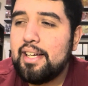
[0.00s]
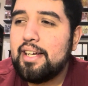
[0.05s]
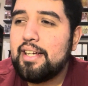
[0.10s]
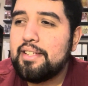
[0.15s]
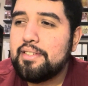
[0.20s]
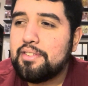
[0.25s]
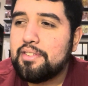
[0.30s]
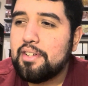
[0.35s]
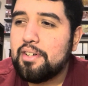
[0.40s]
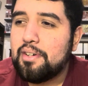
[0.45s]

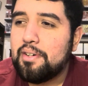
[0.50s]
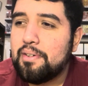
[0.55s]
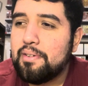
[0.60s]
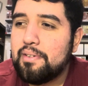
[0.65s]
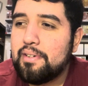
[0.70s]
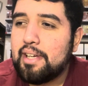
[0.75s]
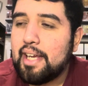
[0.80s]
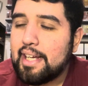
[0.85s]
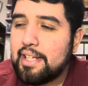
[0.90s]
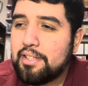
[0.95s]
So
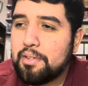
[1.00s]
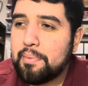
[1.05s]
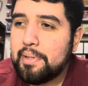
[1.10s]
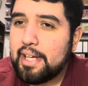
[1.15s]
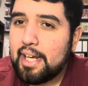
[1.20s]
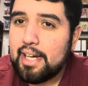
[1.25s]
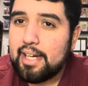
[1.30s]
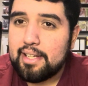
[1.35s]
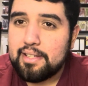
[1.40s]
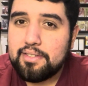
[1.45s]
he told me,
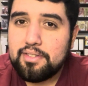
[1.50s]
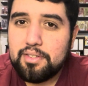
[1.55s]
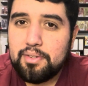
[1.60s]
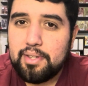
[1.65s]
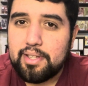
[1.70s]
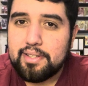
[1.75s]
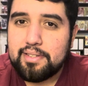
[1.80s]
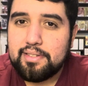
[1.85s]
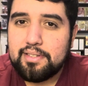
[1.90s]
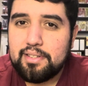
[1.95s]
yeah, let's do
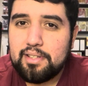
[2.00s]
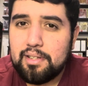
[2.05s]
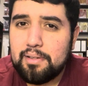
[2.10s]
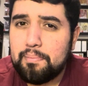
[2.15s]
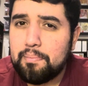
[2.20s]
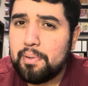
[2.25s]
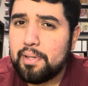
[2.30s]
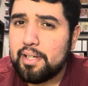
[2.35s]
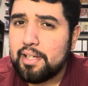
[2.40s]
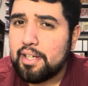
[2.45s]
this.
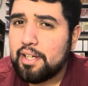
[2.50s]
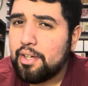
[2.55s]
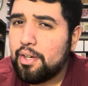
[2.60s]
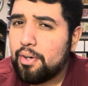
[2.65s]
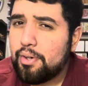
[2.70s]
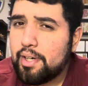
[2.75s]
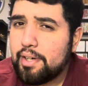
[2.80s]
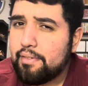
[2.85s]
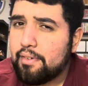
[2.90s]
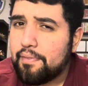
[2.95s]
But you
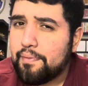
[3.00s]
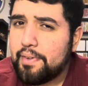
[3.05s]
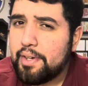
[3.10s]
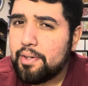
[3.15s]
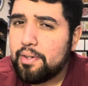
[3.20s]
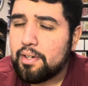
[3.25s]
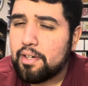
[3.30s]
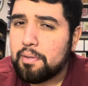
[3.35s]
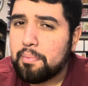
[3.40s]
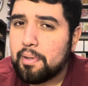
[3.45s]
already
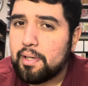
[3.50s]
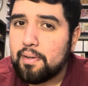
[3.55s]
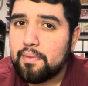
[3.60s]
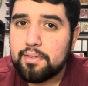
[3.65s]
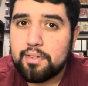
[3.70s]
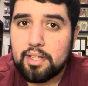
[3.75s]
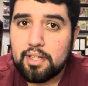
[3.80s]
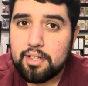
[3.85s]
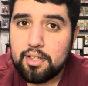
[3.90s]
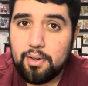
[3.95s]
reviewed Earthbound. I was
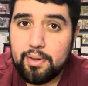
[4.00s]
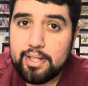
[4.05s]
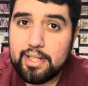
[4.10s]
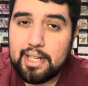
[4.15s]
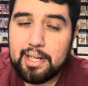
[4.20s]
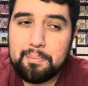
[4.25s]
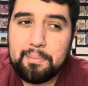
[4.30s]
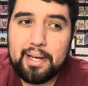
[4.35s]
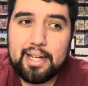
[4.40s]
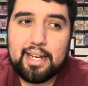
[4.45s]
like, no, I
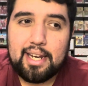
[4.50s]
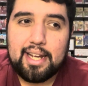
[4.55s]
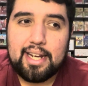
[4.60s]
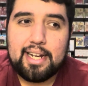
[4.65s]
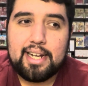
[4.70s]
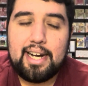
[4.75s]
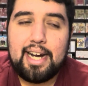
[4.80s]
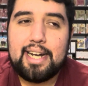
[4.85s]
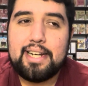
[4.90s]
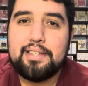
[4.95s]
didn't, man.
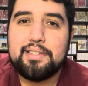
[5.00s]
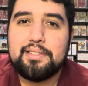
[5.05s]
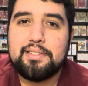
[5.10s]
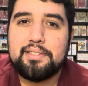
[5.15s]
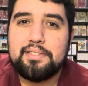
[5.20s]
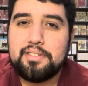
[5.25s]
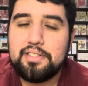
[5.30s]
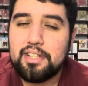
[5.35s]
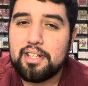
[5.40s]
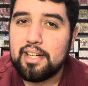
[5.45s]
Like, I
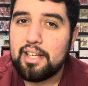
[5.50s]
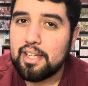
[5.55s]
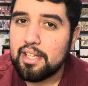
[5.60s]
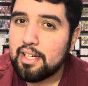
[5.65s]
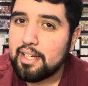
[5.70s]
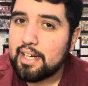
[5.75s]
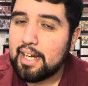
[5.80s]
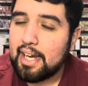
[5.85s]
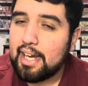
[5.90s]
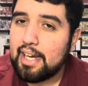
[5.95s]
just took a
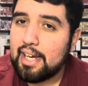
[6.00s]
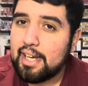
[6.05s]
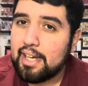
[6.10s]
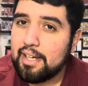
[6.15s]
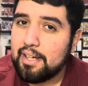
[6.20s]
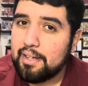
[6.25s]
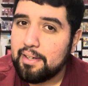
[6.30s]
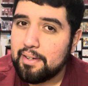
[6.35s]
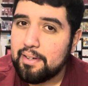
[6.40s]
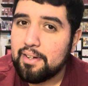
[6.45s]
look at
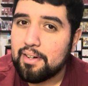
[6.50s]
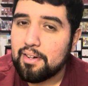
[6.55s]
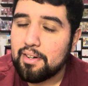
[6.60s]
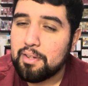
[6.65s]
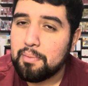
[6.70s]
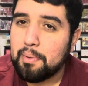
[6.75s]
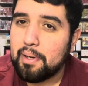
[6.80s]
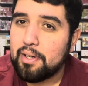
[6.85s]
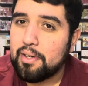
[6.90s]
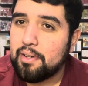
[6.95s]

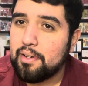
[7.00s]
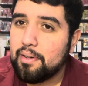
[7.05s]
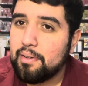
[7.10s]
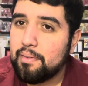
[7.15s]
Earthbound.